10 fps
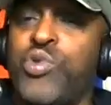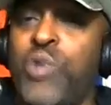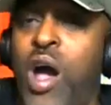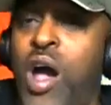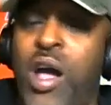you
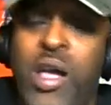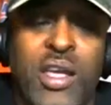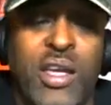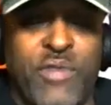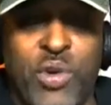are,
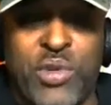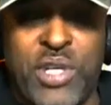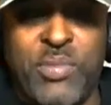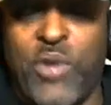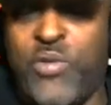if you don't
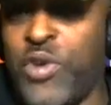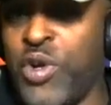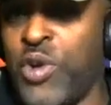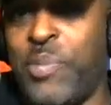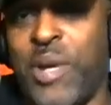keep your foot
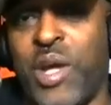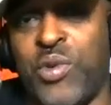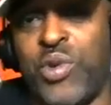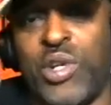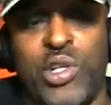on the pedal,
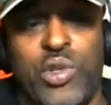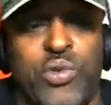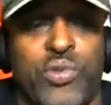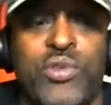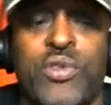you can
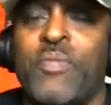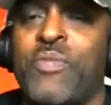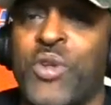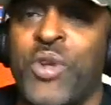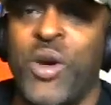lose.
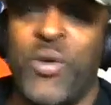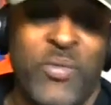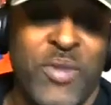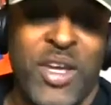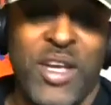
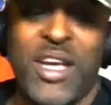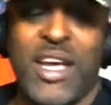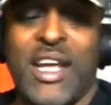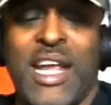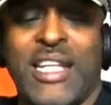
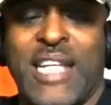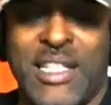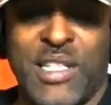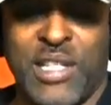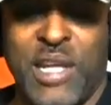And they
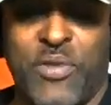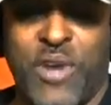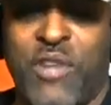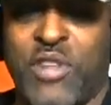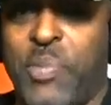took their foot off the